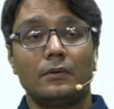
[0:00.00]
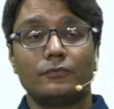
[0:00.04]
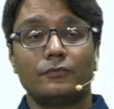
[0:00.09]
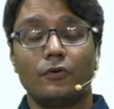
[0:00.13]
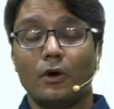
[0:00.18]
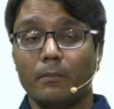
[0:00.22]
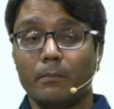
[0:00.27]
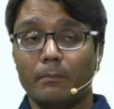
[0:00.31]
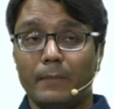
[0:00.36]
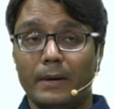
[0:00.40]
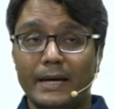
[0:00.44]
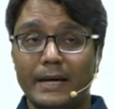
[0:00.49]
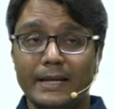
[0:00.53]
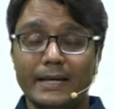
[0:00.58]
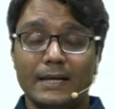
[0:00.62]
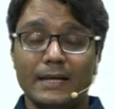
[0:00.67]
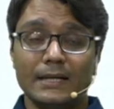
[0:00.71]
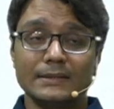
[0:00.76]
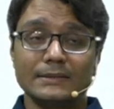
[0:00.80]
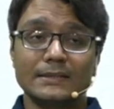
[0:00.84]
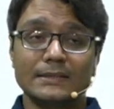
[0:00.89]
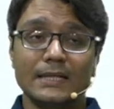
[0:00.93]
For
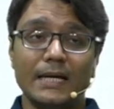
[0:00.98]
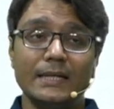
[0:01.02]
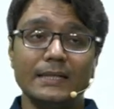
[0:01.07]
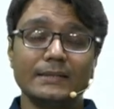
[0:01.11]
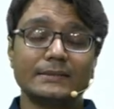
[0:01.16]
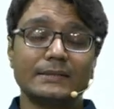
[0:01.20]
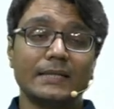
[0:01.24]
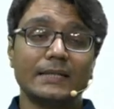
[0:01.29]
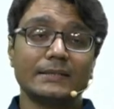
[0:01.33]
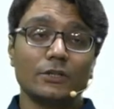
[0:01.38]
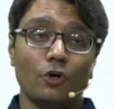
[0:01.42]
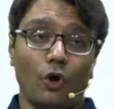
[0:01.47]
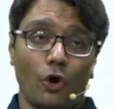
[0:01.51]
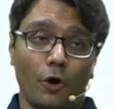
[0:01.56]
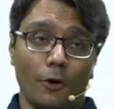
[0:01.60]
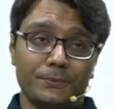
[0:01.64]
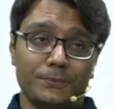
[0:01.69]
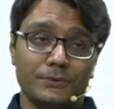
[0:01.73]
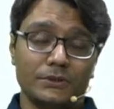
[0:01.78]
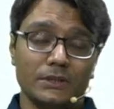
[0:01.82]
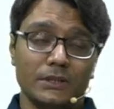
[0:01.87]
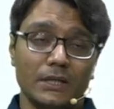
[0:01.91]
medical science as an
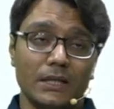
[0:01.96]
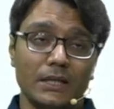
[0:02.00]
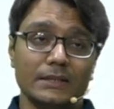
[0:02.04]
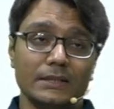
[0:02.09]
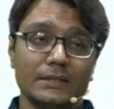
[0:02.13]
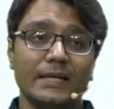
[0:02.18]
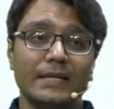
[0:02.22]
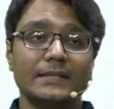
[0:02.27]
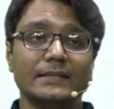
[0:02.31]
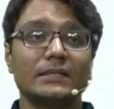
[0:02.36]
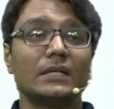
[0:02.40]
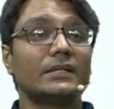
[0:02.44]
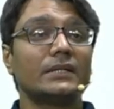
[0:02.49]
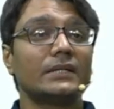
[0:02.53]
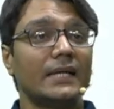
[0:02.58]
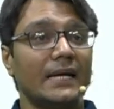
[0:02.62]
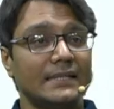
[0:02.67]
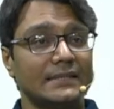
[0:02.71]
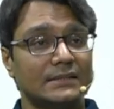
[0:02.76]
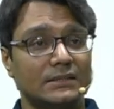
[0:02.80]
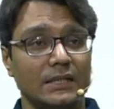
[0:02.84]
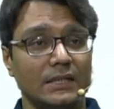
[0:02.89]
optional, there is a
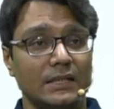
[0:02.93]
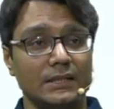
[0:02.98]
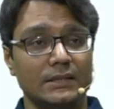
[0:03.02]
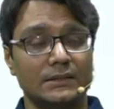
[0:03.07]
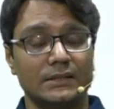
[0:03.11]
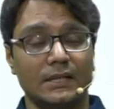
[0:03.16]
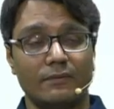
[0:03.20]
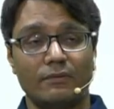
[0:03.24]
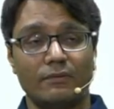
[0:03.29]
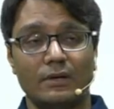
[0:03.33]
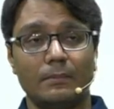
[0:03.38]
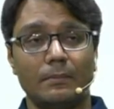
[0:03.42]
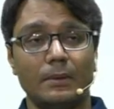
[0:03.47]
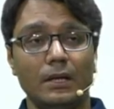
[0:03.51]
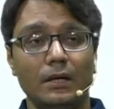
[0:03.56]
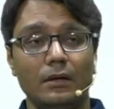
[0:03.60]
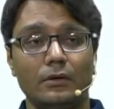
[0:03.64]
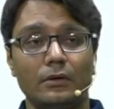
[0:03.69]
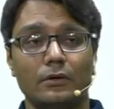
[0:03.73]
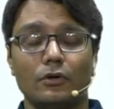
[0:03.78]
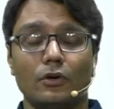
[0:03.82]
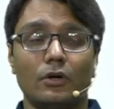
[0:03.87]
test series available,
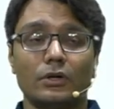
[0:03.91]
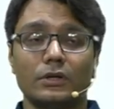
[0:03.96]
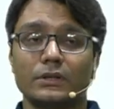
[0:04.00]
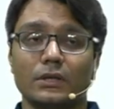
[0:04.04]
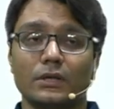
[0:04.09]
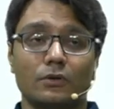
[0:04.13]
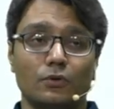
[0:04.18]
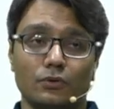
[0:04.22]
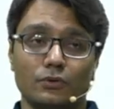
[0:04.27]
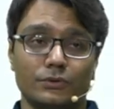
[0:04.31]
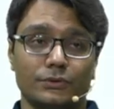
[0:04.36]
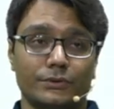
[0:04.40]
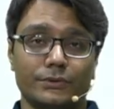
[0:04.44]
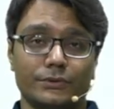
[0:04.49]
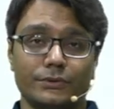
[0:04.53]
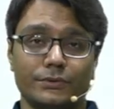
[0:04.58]
not the course.